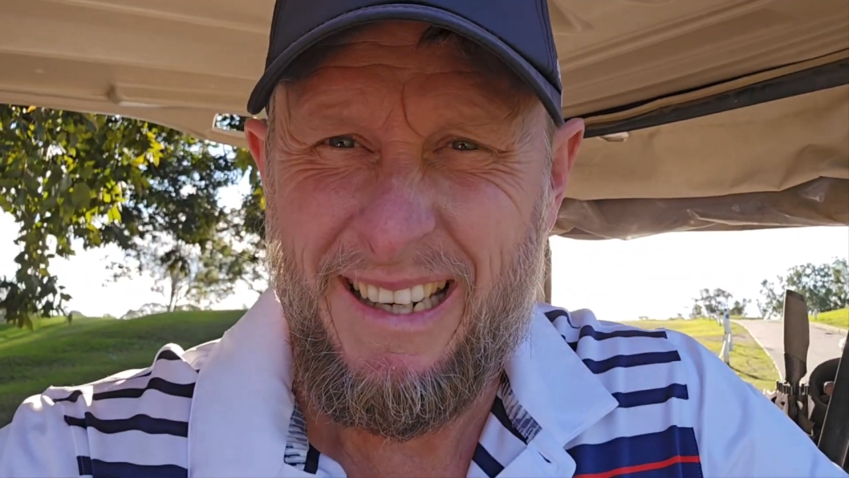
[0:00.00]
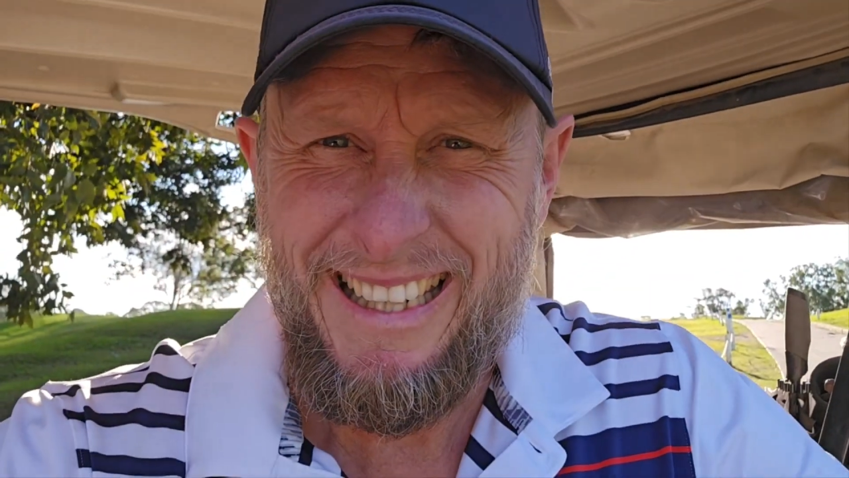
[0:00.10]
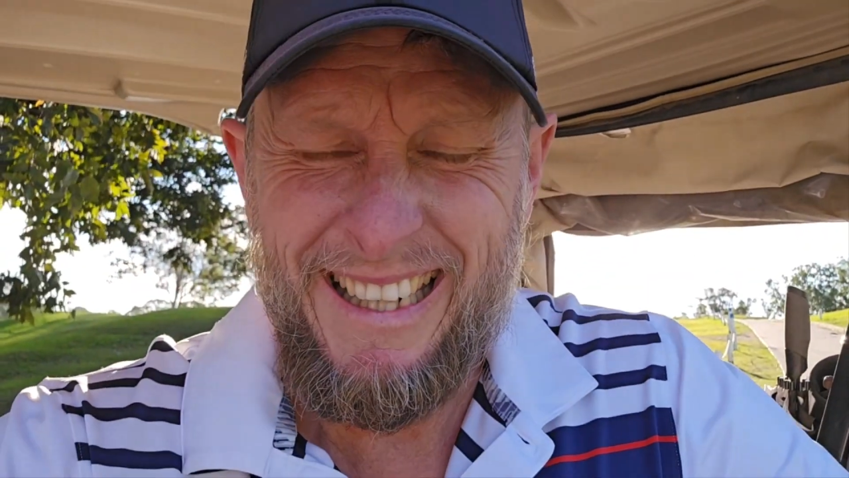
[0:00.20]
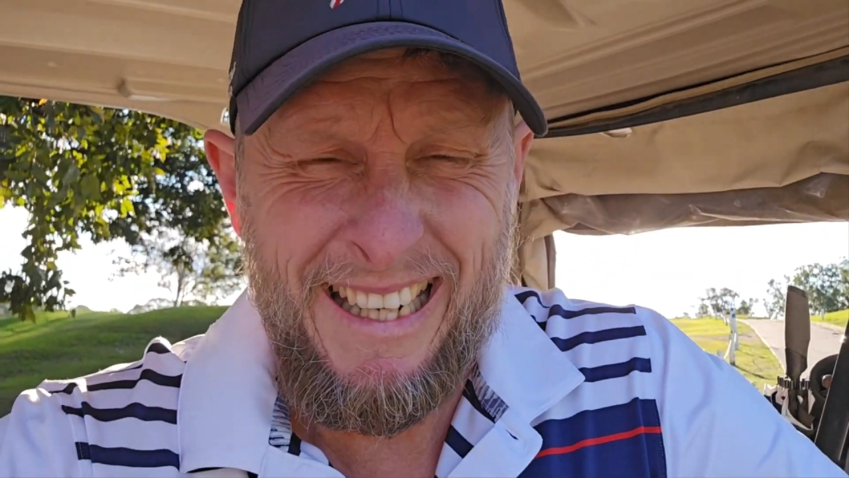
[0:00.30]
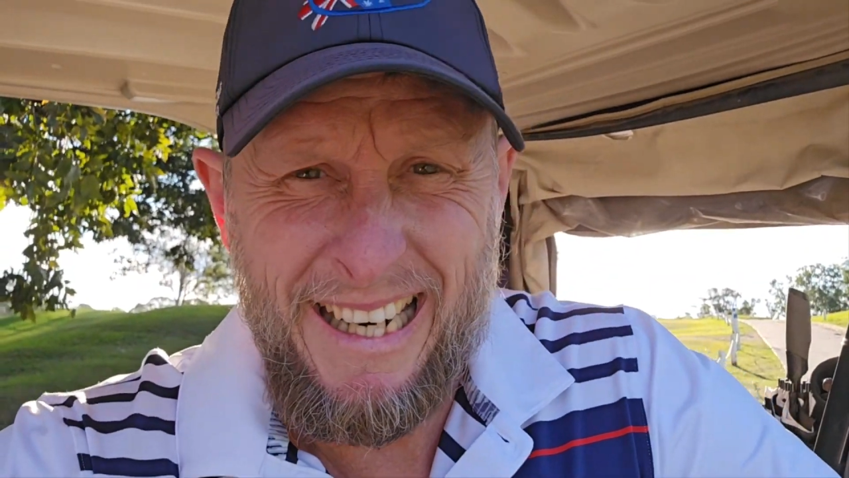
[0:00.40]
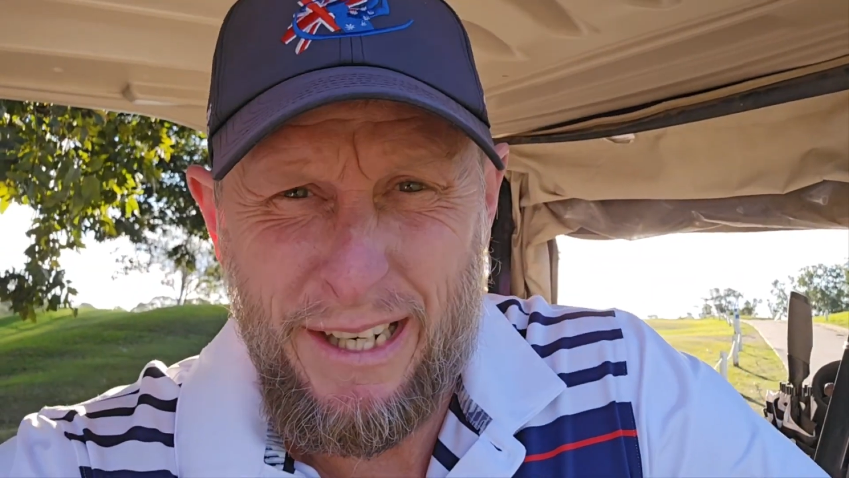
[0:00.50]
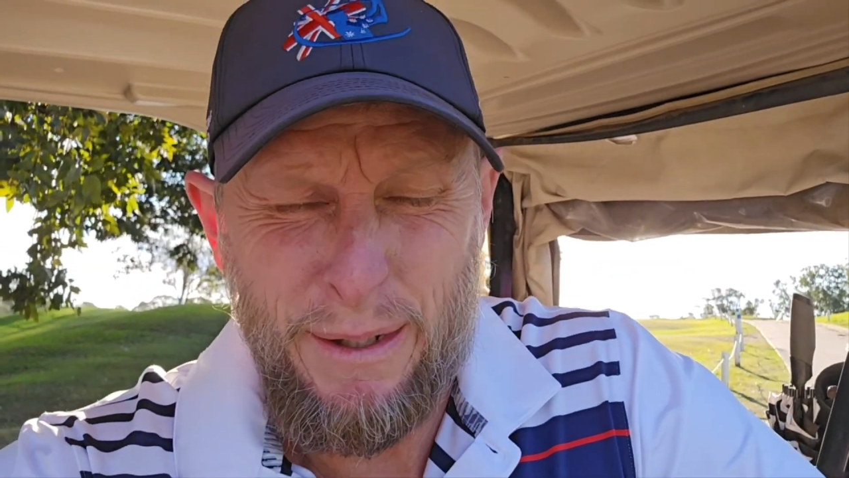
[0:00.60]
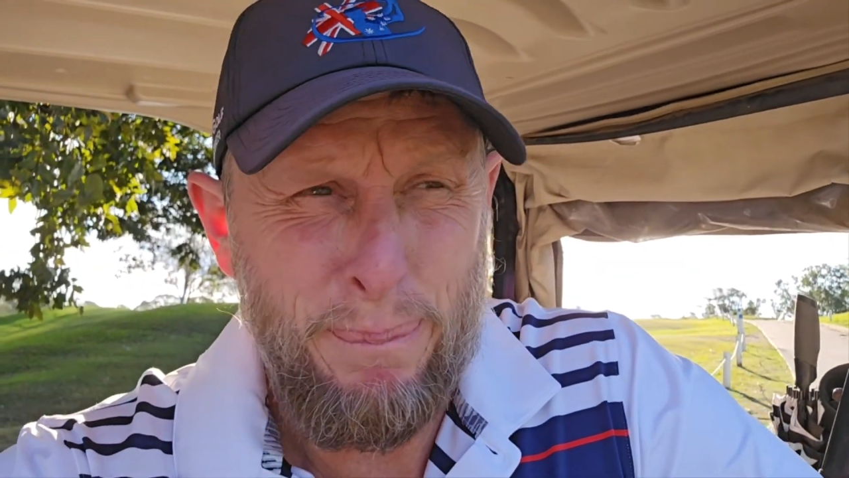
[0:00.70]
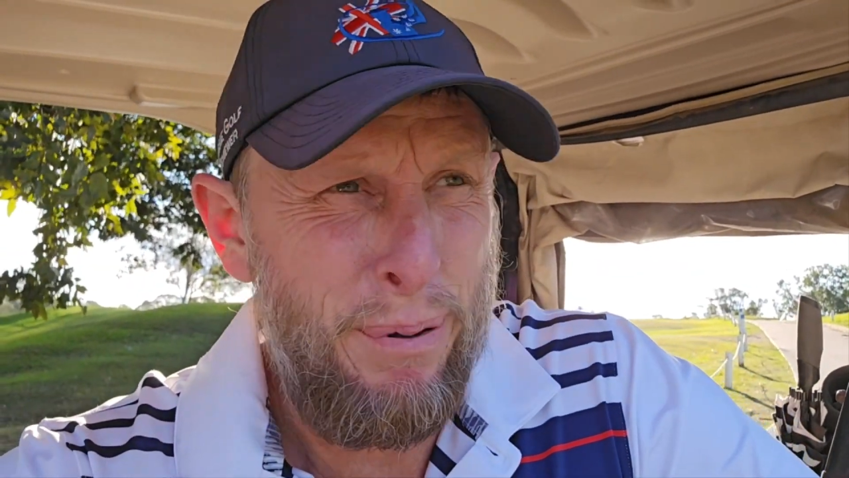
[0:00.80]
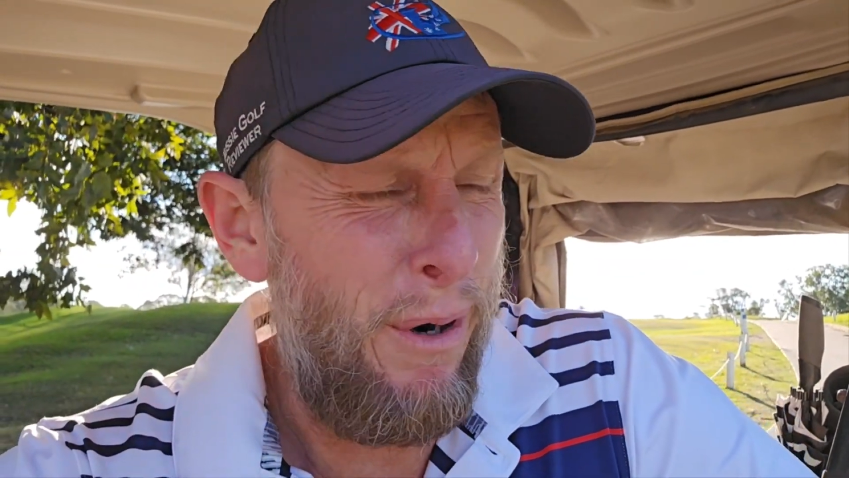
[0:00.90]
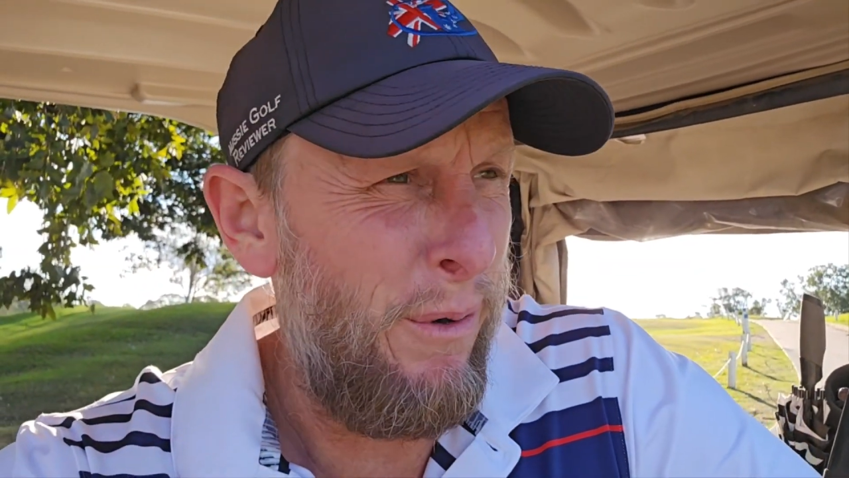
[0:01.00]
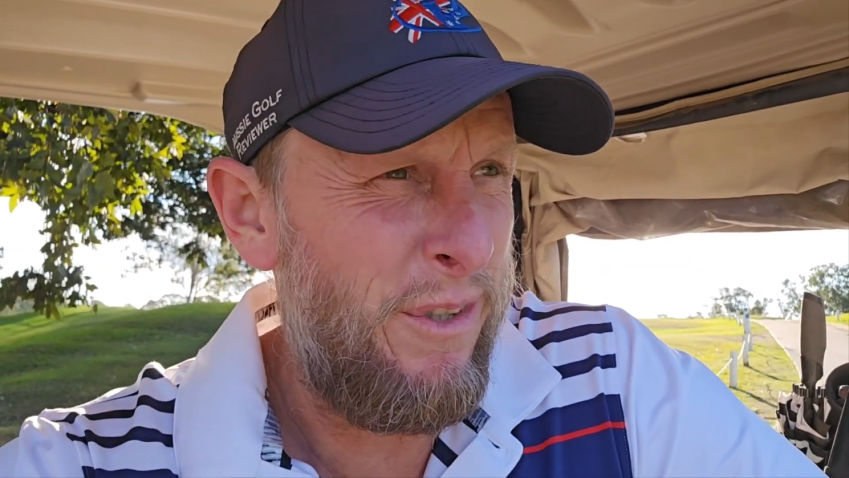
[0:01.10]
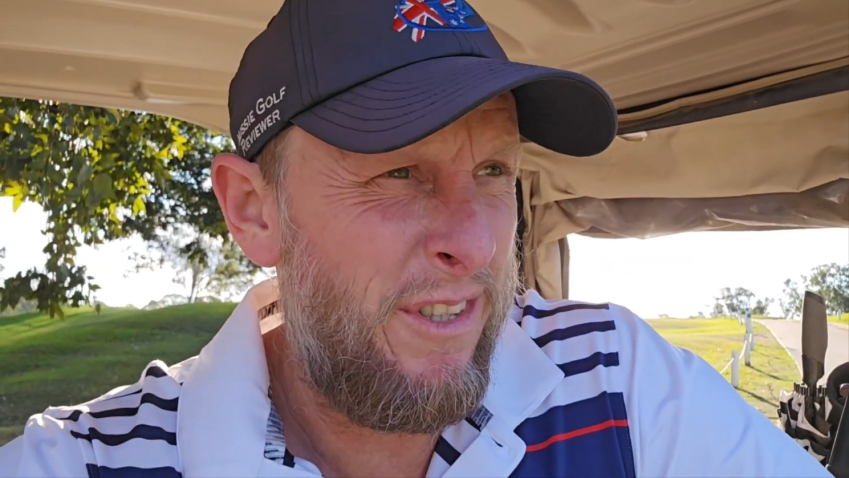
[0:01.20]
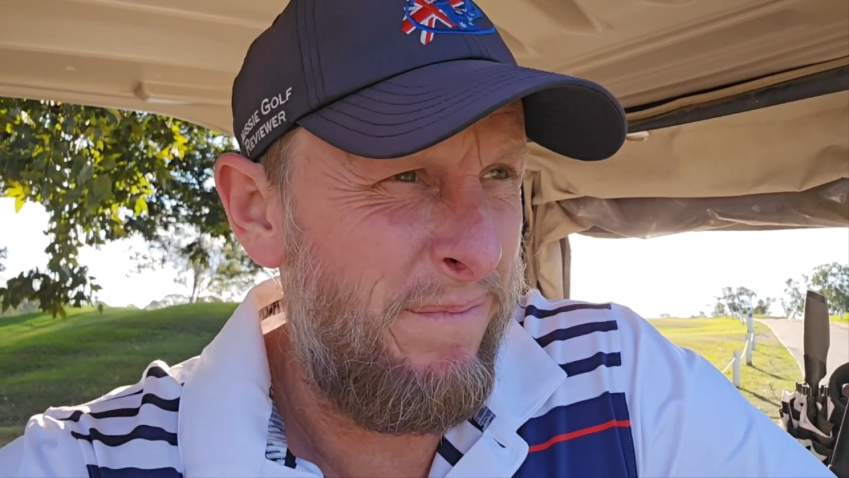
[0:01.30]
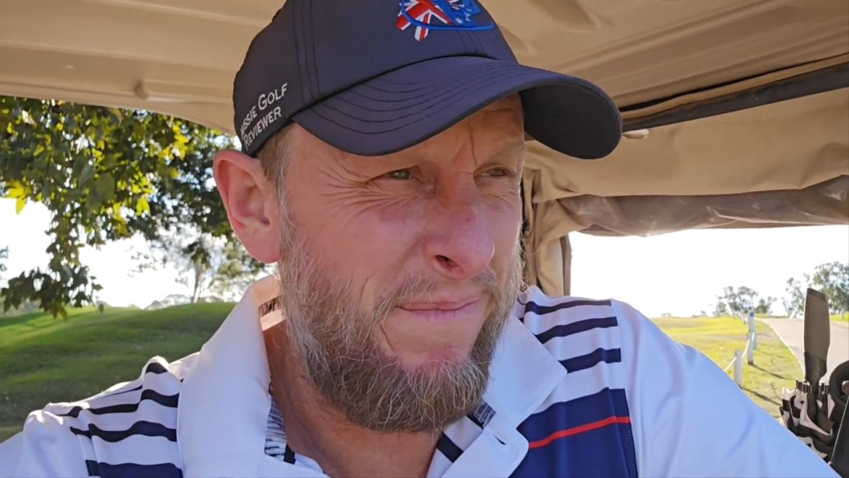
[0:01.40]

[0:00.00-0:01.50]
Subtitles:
You can get an Approach